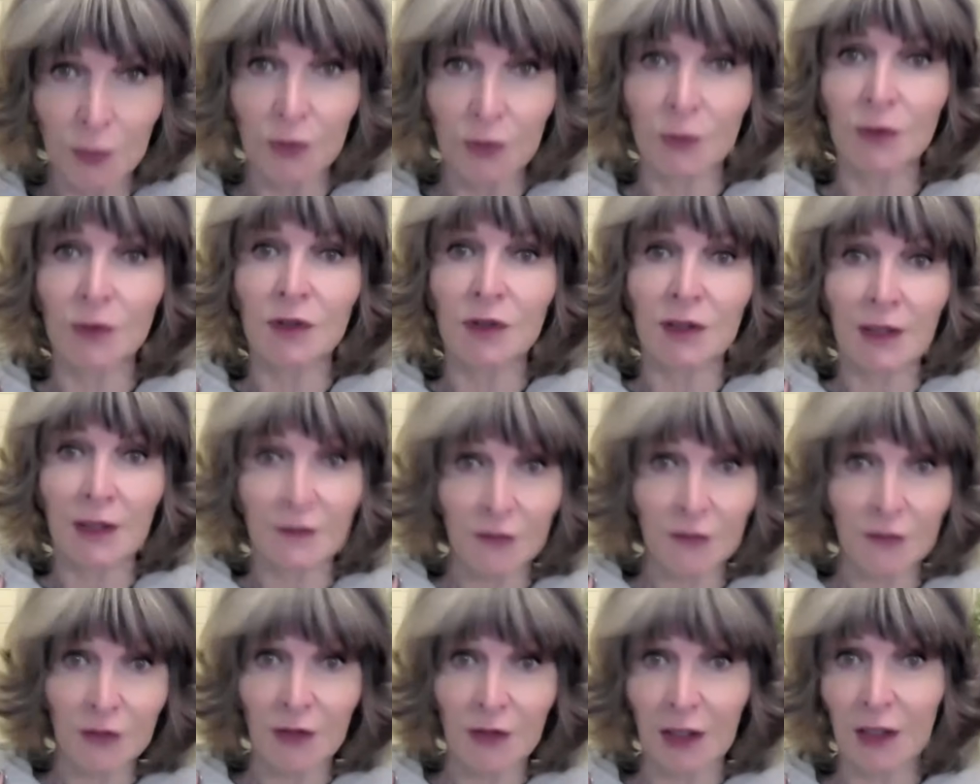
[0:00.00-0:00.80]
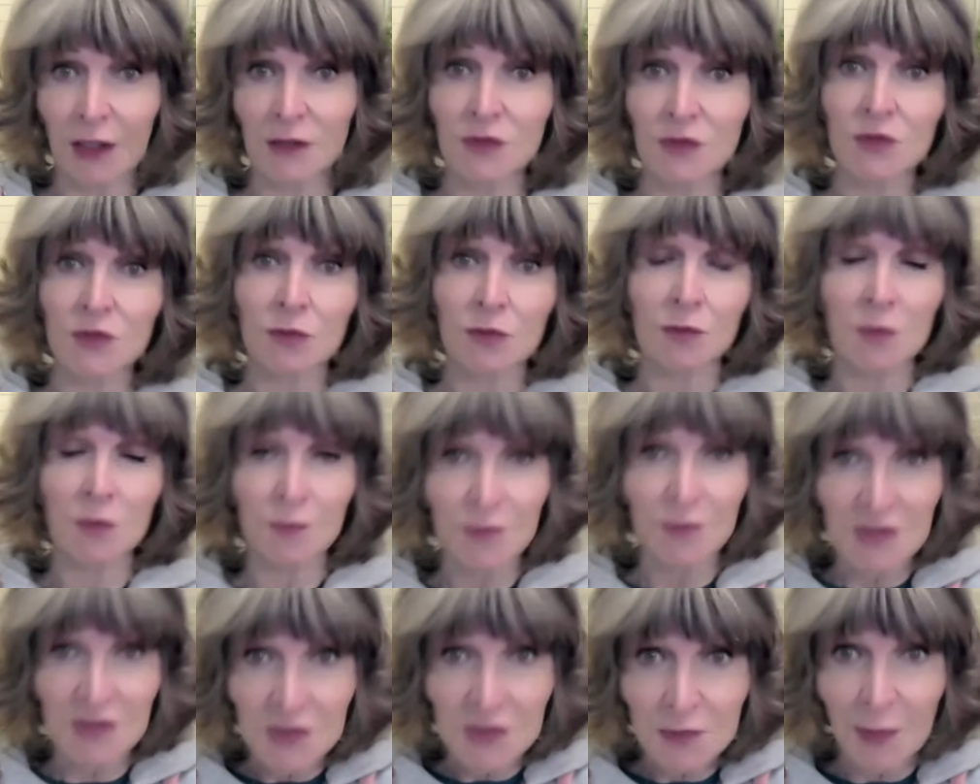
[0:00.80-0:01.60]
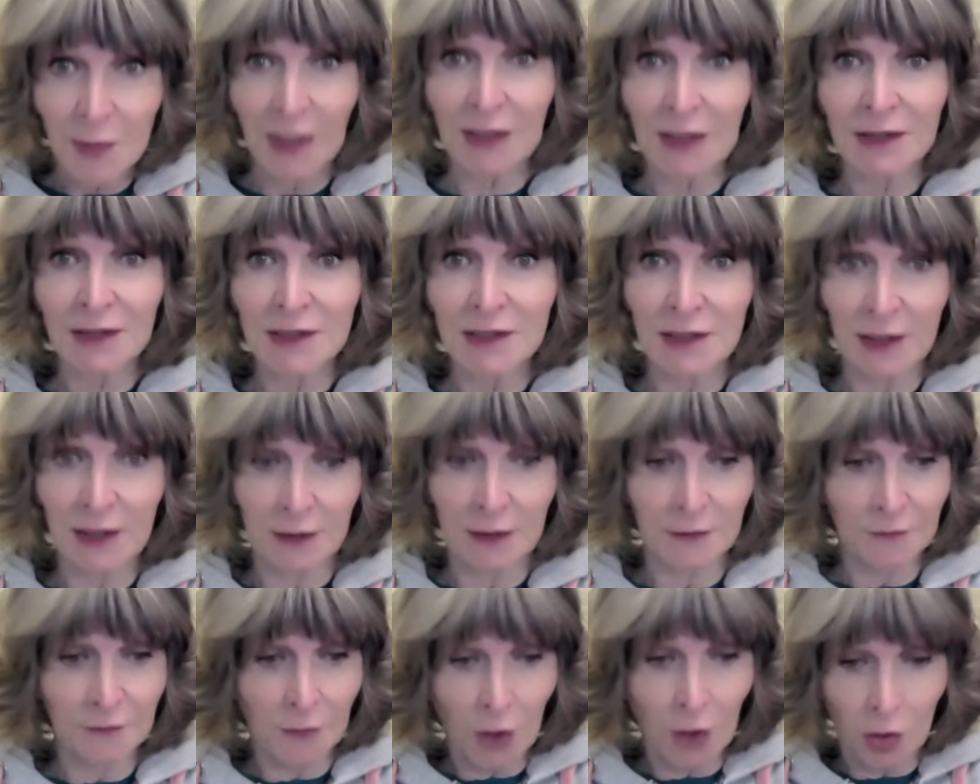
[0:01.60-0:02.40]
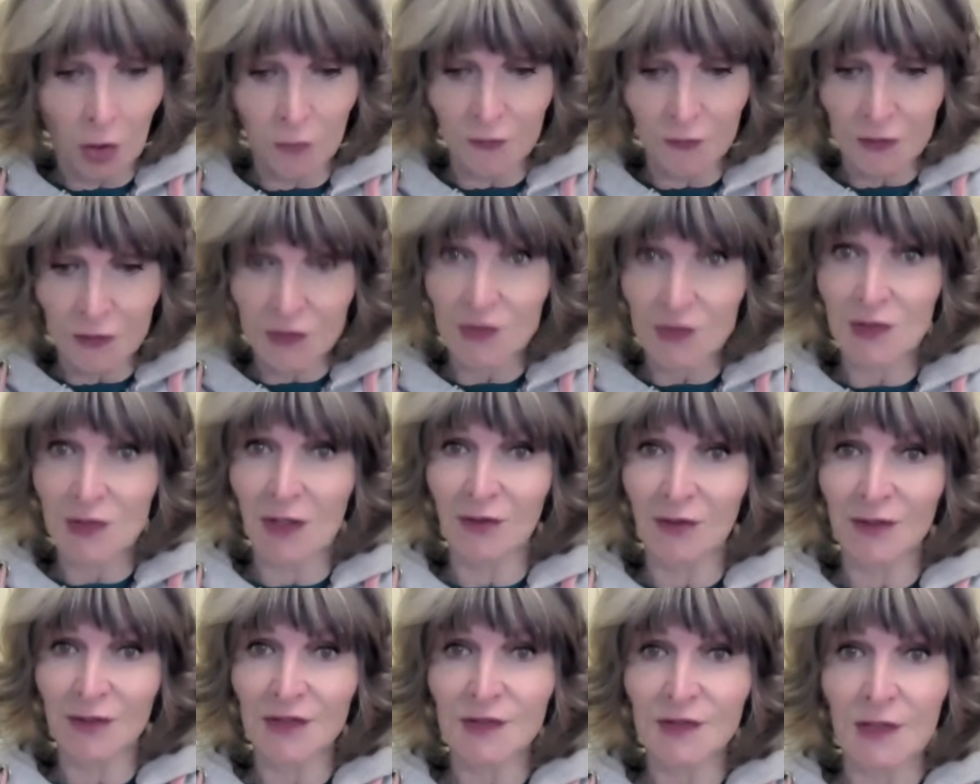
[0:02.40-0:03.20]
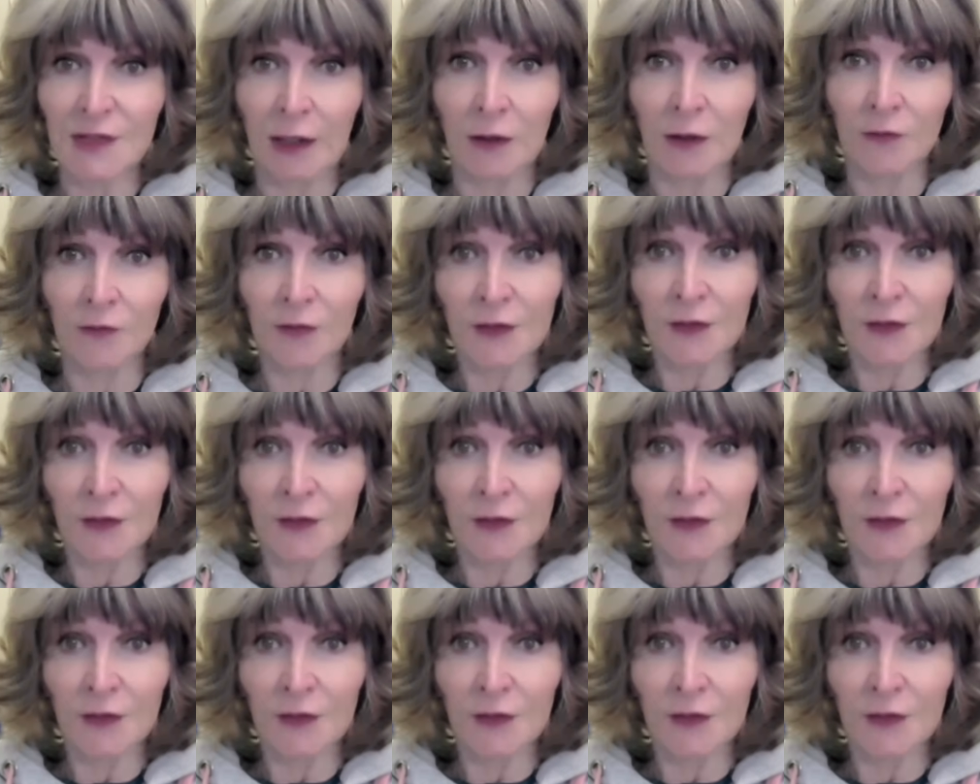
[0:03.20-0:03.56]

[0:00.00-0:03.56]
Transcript: moon and everything else from the perspective of the solar self,